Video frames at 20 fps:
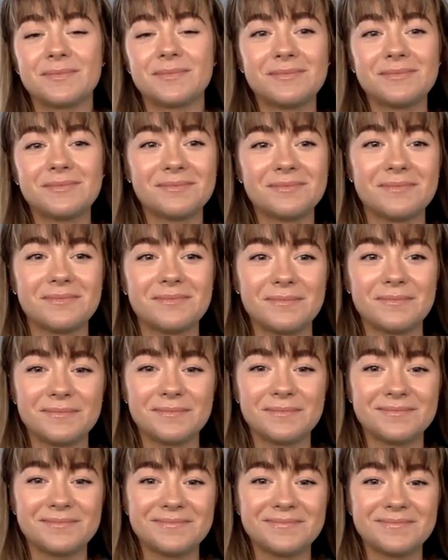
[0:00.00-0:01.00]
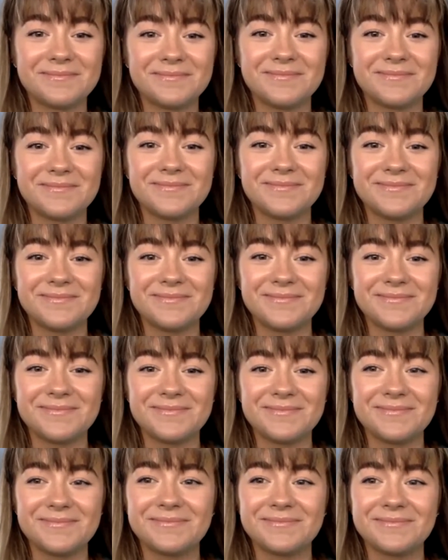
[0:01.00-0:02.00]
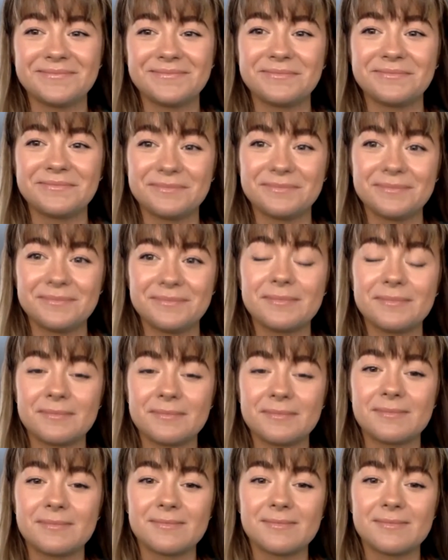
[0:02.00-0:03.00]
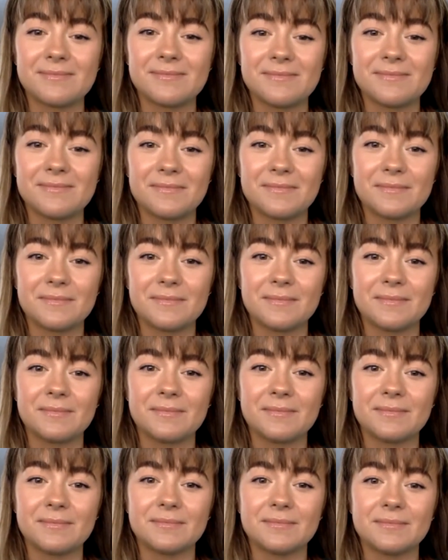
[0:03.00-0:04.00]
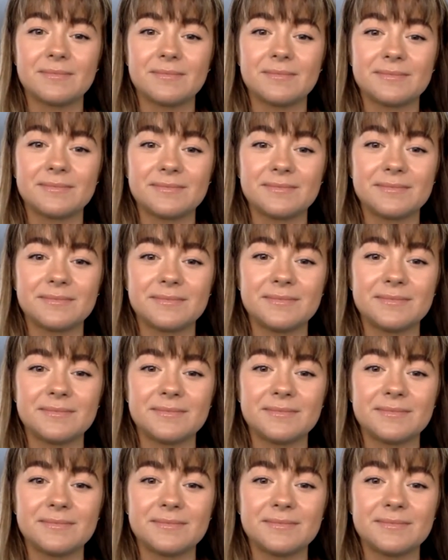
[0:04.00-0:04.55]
This person isn't speaking.